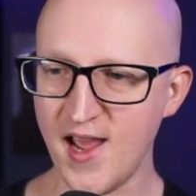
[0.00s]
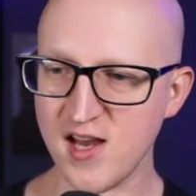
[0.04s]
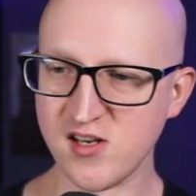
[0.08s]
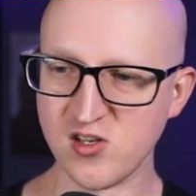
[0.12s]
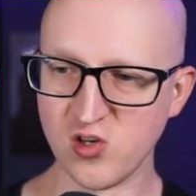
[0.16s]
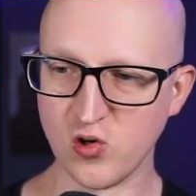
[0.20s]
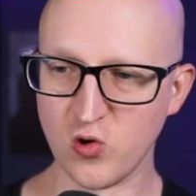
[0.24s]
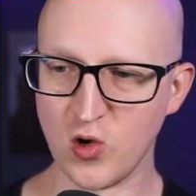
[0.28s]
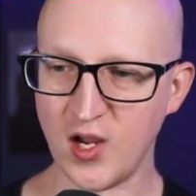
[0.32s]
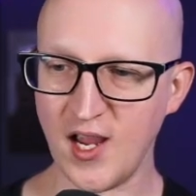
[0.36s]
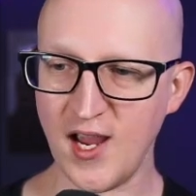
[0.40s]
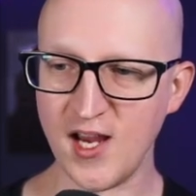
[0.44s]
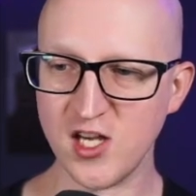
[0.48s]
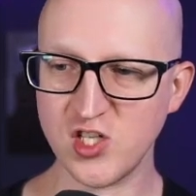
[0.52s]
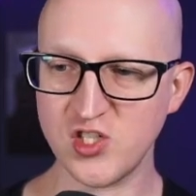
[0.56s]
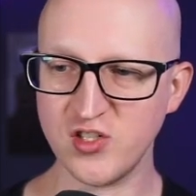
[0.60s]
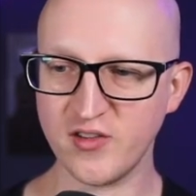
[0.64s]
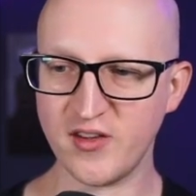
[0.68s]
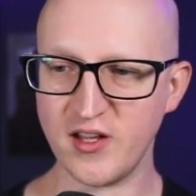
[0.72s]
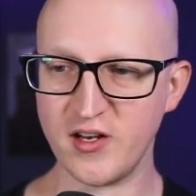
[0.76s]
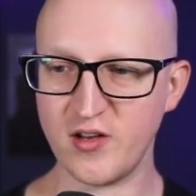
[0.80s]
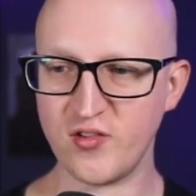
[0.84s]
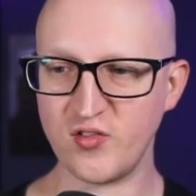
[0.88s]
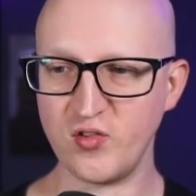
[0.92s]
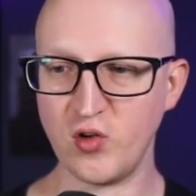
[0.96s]
add a location
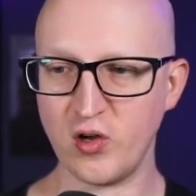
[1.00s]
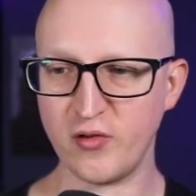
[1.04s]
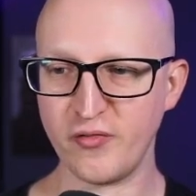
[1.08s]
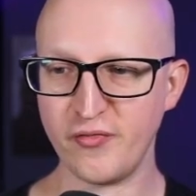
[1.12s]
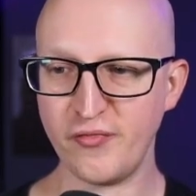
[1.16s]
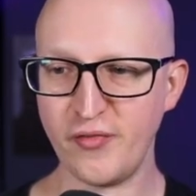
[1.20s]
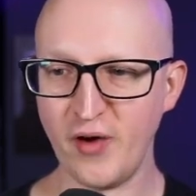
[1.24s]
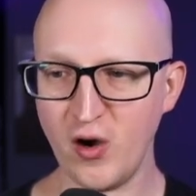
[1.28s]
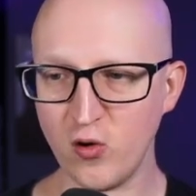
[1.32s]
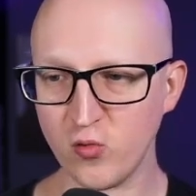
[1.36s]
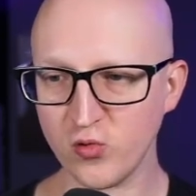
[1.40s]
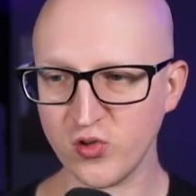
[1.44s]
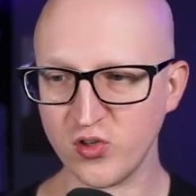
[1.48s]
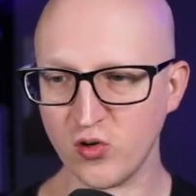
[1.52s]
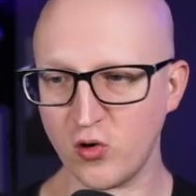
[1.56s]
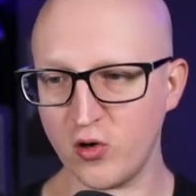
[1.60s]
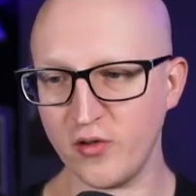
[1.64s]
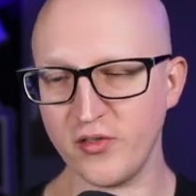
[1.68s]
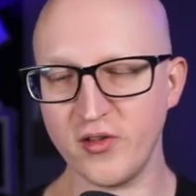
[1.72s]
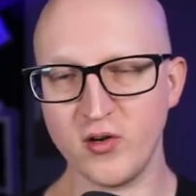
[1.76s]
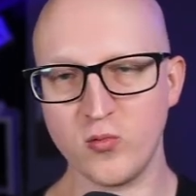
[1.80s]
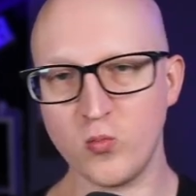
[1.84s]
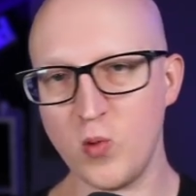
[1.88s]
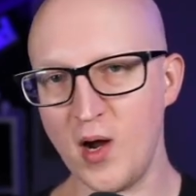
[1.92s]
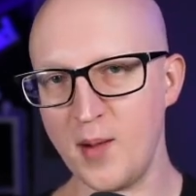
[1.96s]
that is not found
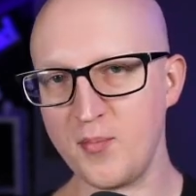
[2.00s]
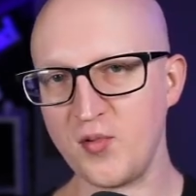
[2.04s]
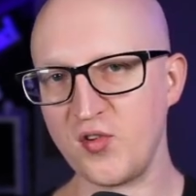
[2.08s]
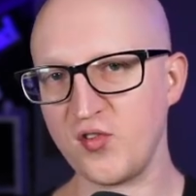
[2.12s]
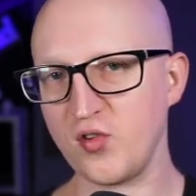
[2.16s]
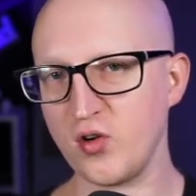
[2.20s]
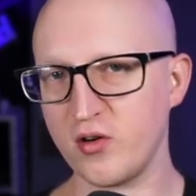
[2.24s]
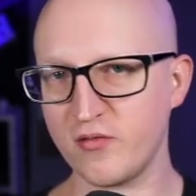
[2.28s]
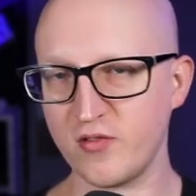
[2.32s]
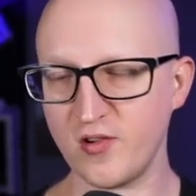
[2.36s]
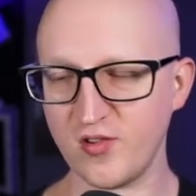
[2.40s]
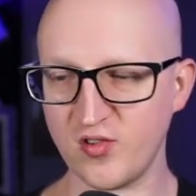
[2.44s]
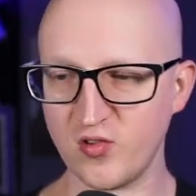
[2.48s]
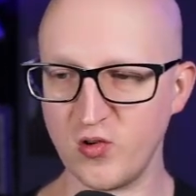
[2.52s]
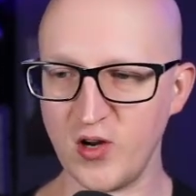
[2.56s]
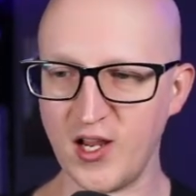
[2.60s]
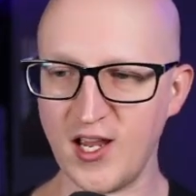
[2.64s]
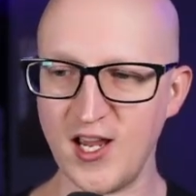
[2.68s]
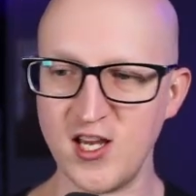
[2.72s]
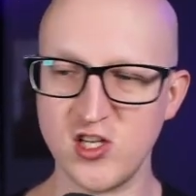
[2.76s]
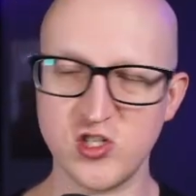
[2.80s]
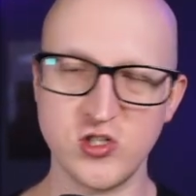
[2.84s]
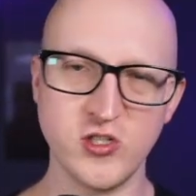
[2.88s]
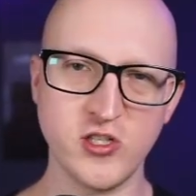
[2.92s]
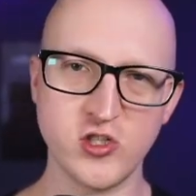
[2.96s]
on the web server's
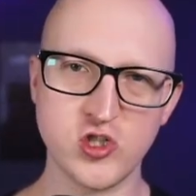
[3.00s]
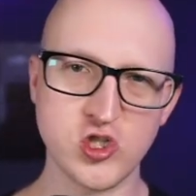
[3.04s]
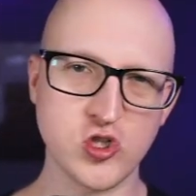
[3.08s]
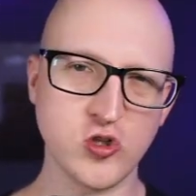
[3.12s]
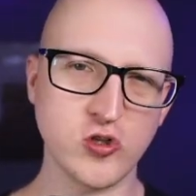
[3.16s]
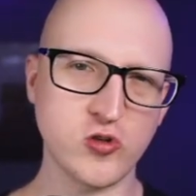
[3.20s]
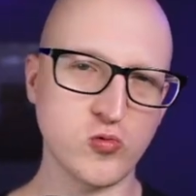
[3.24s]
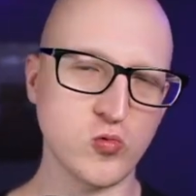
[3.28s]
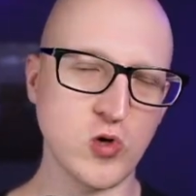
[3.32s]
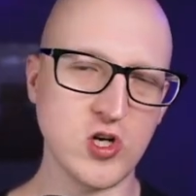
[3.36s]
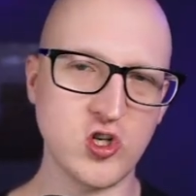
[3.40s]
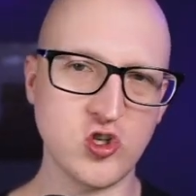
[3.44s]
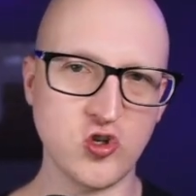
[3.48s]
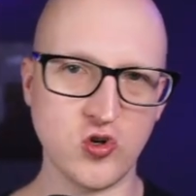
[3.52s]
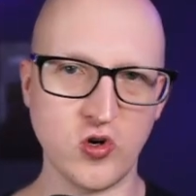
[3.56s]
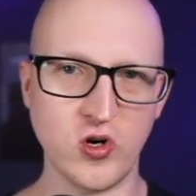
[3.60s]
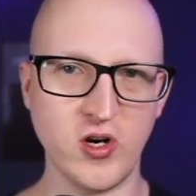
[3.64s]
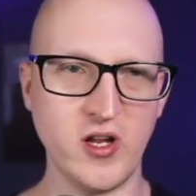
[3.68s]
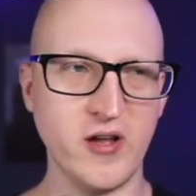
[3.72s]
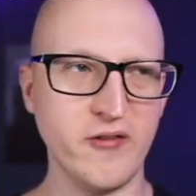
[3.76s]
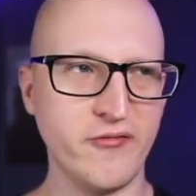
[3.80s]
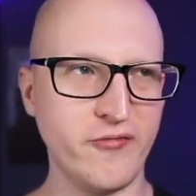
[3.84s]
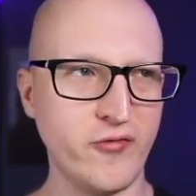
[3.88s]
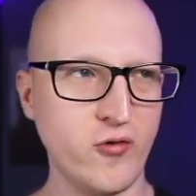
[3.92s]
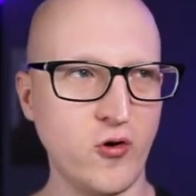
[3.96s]
location, it should
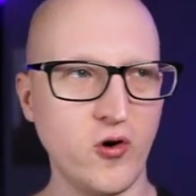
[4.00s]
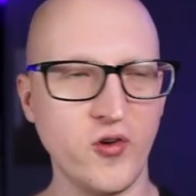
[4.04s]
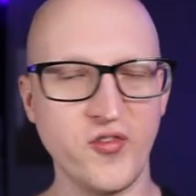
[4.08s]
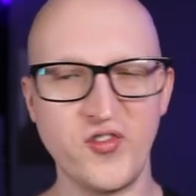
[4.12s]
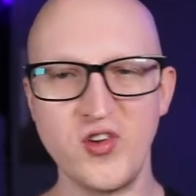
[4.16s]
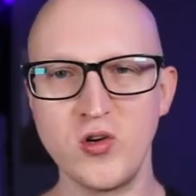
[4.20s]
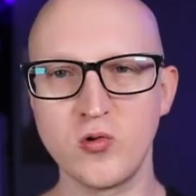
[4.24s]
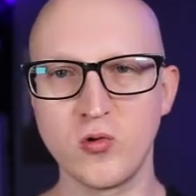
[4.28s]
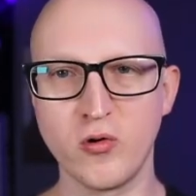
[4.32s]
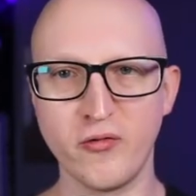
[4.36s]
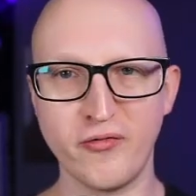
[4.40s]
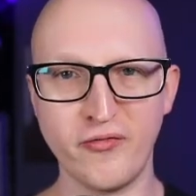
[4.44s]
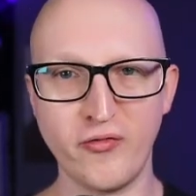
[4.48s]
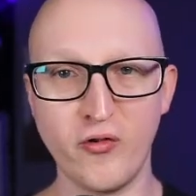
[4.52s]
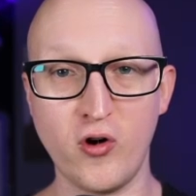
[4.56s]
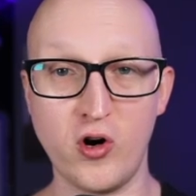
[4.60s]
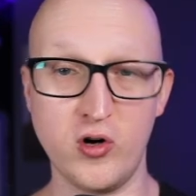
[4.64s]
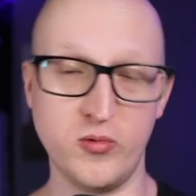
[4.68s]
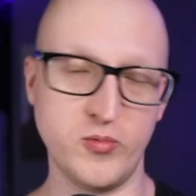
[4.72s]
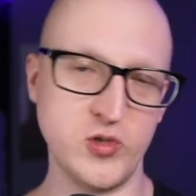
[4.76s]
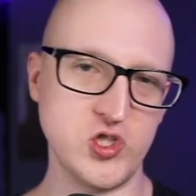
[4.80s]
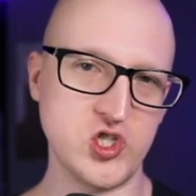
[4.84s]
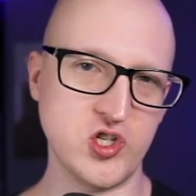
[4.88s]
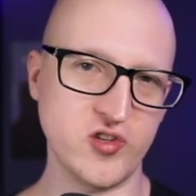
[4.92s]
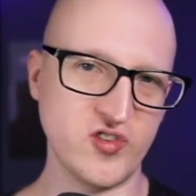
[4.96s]
return a
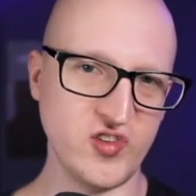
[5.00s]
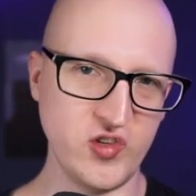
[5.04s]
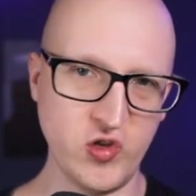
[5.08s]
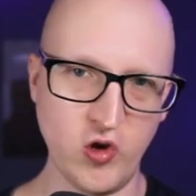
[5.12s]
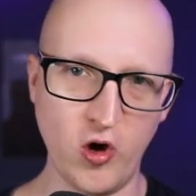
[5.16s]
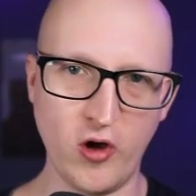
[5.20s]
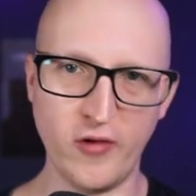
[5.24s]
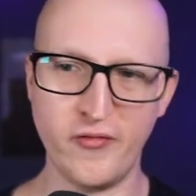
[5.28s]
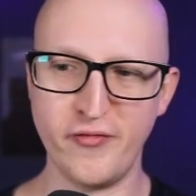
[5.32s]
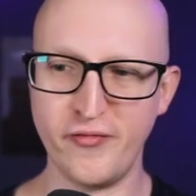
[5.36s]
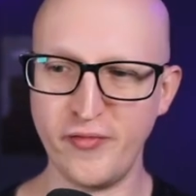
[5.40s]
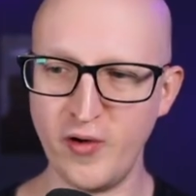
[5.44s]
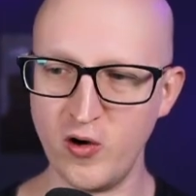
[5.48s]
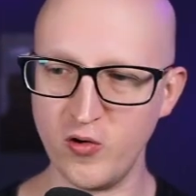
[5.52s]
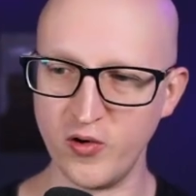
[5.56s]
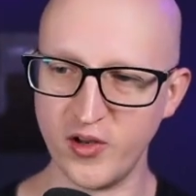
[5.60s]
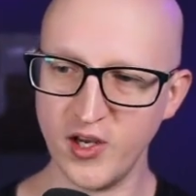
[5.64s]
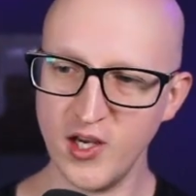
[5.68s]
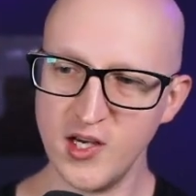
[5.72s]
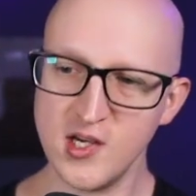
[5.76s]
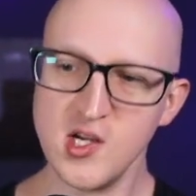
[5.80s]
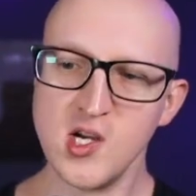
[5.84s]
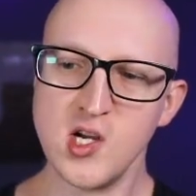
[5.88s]
404, which is not found.